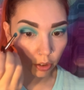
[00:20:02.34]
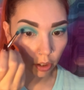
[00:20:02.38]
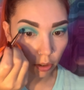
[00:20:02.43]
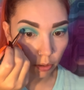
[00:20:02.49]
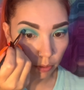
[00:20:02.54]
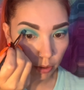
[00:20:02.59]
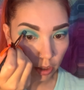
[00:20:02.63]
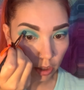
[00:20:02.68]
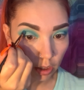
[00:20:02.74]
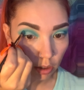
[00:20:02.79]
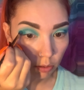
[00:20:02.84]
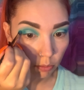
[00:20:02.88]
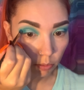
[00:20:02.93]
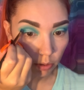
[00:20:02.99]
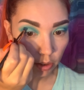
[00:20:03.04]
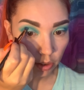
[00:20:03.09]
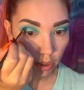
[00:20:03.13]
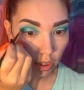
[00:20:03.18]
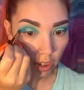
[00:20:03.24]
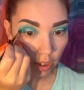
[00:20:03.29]
go in
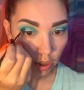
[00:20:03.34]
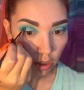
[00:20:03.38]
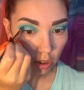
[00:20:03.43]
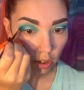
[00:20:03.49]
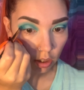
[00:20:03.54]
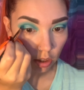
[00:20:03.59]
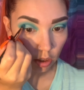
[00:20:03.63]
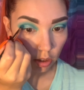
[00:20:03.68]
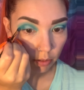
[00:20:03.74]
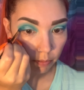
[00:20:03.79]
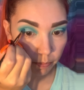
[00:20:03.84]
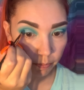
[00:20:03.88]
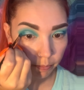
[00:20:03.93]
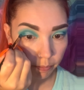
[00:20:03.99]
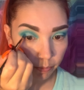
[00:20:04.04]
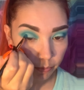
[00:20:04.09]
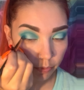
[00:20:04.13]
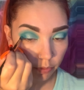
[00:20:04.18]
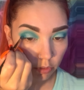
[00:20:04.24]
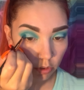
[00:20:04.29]
with like a
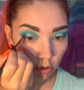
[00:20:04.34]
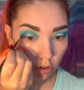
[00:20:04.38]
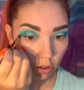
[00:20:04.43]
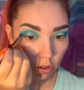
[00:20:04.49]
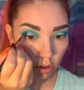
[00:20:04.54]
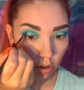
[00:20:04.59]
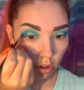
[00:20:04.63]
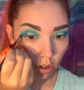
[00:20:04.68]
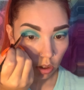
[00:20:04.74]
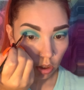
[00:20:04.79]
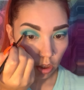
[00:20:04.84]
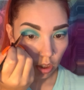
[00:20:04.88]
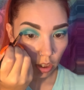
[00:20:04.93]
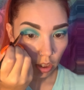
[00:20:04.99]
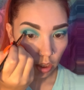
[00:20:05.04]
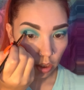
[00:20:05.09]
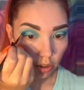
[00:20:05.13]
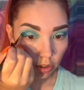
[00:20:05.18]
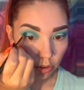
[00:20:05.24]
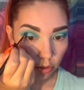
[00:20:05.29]

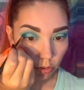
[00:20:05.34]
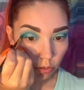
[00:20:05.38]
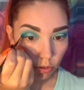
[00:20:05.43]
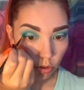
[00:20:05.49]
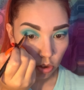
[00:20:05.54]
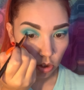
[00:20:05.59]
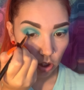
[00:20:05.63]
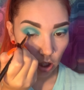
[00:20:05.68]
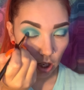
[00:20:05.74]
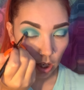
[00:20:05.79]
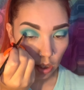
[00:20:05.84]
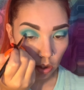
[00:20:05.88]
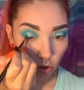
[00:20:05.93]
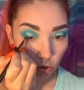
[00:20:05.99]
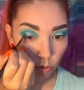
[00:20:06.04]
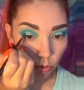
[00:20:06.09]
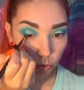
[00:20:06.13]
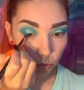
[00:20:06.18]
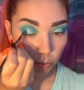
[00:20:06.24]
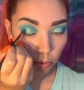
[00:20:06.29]
little just
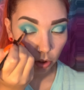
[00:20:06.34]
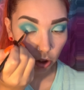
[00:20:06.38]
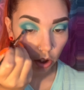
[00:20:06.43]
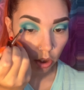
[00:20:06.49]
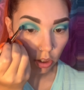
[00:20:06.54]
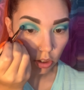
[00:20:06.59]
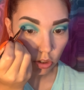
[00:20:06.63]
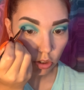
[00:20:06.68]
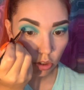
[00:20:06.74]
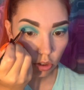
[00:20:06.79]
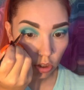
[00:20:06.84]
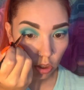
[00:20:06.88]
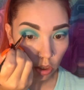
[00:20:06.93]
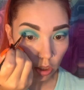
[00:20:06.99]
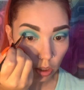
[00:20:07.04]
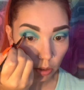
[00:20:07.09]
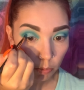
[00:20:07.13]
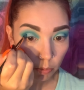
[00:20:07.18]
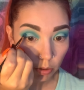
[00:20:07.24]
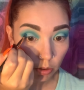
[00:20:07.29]
angled brush, and
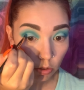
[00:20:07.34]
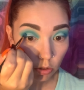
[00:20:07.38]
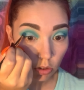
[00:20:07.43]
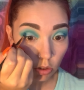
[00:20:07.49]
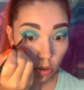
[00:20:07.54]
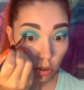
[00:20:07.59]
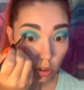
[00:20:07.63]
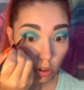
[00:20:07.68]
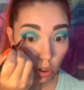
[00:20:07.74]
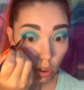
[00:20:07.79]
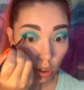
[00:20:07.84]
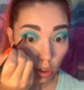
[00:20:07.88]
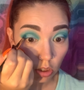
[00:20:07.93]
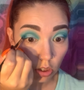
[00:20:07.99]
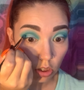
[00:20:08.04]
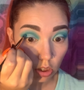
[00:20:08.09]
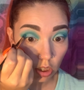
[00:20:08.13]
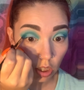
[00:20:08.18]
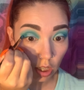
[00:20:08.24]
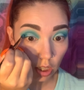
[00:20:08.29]
I will just
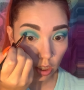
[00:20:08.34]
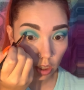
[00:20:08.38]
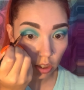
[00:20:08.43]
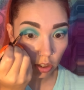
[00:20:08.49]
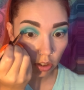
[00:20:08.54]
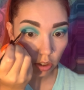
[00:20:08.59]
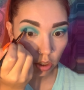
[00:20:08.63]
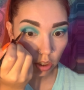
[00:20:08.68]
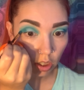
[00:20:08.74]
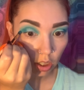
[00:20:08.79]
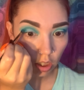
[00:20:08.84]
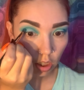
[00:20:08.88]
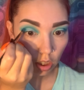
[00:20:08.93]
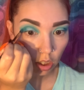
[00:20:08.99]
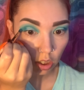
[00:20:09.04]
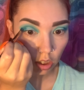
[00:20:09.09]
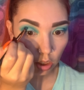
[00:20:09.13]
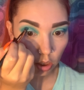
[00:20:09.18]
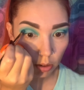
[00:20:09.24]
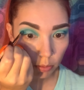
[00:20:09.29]
touch that area
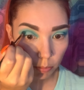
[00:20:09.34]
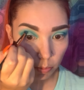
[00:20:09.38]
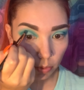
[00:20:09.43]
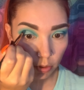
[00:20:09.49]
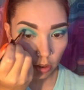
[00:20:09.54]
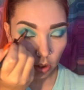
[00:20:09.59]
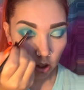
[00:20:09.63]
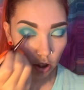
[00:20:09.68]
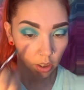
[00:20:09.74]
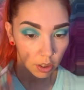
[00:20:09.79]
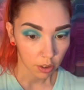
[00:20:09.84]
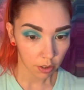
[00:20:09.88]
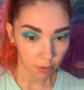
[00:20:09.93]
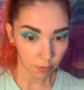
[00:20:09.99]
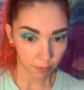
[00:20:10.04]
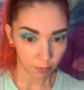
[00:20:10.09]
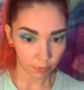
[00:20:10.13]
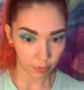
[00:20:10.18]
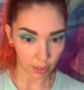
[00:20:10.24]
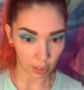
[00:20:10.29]
up
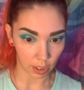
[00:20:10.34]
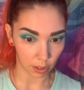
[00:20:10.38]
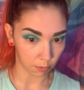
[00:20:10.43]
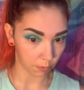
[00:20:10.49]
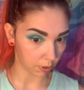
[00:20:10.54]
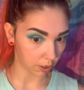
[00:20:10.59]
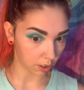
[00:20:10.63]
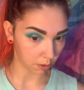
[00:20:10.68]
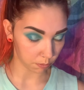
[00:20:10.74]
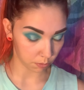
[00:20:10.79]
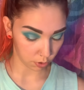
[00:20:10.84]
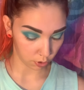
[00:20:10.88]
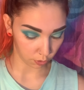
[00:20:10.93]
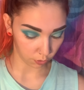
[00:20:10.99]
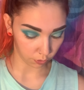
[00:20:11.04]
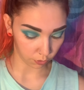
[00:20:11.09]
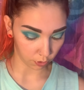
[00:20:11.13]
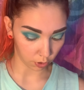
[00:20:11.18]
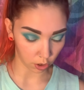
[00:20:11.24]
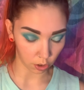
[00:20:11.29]
that I went up too
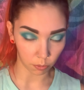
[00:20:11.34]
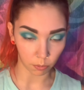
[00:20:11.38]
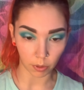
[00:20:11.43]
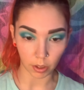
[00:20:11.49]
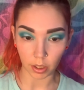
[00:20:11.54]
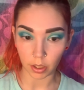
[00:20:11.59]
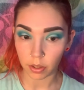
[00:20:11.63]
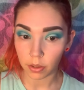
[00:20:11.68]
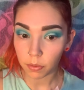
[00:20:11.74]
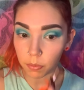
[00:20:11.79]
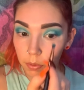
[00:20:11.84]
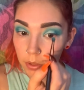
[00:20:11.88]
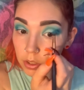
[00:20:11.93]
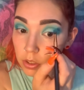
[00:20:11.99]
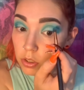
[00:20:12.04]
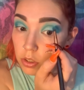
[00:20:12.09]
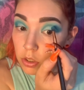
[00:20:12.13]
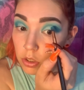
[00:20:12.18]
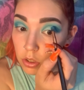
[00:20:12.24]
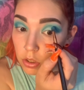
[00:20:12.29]
far with,
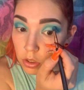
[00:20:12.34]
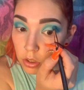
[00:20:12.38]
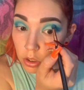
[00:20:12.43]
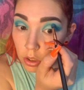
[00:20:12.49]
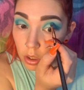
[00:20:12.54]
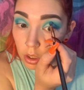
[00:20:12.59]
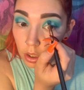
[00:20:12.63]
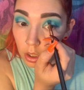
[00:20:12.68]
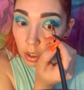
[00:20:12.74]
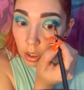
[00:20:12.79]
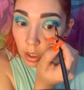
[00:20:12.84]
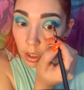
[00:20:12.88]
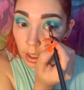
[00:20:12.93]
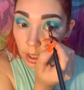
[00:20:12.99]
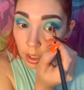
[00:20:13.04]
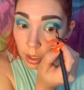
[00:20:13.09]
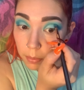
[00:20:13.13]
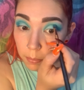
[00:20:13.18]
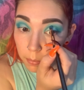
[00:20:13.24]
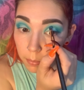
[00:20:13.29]
which
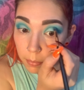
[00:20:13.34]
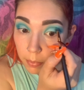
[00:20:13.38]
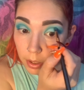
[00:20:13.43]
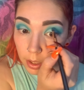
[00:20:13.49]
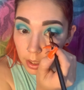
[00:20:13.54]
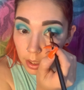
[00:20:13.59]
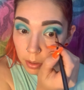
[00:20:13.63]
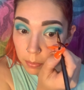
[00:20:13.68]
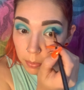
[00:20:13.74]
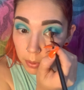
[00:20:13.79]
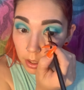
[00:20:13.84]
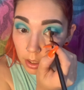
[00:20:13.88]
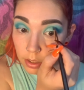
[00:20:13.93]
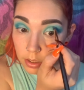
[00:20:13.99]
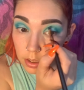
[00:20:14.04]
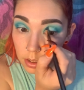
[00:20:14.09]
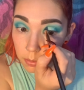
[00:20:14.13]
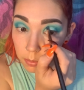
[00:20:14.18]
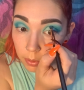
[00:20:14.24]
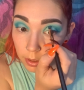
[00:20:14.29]
I might
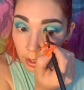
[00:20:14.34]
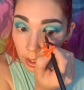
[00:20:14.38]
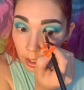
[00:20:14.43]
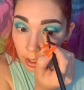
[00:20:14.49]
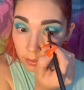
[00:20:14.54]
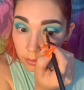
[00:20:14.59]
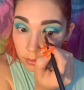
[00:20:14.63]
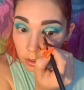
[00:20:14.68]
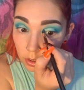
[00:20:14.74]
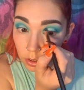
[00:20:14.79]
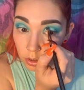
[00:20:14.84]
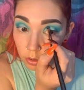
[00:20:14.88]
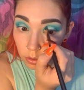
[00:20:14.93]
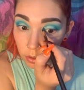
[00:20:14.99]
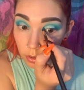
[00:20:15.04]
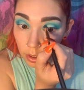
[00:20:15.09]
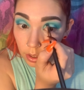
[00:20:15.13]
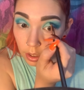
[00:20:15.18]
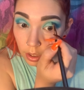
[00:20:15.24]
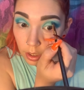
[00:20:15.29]
possibly have to do
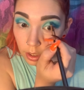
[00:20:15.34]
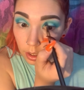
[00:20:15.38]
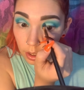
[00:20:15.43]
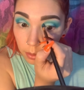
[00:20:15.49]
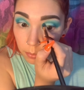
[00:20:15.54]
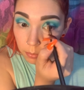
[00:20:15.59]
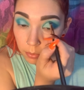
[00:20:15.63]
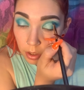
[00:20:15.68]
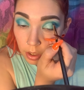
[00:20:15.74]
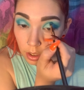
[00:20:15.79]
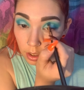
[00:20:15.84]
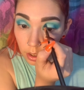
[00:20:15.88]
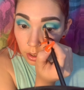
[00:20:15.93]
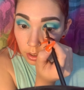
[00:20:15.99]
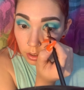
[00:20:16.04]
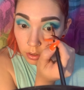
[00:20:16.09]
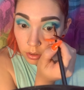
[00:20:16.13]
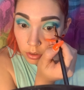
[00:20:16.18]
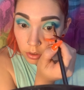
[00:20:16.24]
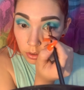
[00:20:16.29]
that. I'm not
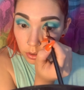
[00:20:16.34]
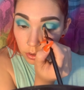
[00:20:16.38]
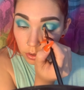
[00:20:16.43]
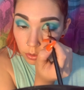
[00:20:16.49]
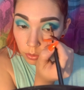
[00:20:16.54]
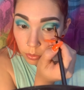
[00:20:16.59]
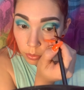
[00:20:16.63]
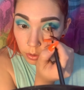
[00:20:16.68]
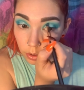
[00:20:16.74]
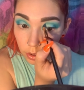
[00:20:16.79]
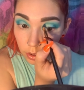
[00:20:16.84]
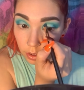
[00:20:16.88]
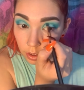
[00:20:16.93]
sure